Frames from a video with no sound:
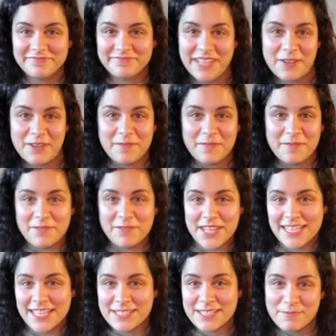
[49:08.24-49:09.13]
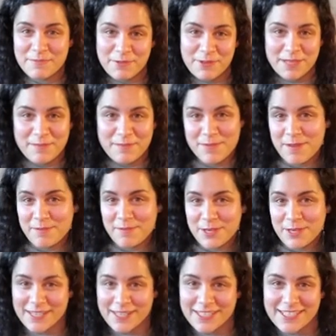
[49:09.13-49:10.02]
how helpful that is, but we can probably
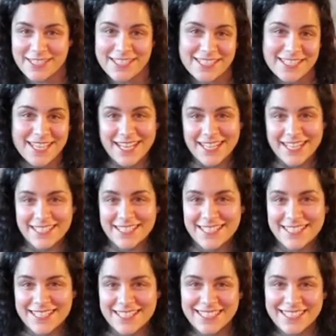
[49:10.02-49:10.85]
go back to the slides.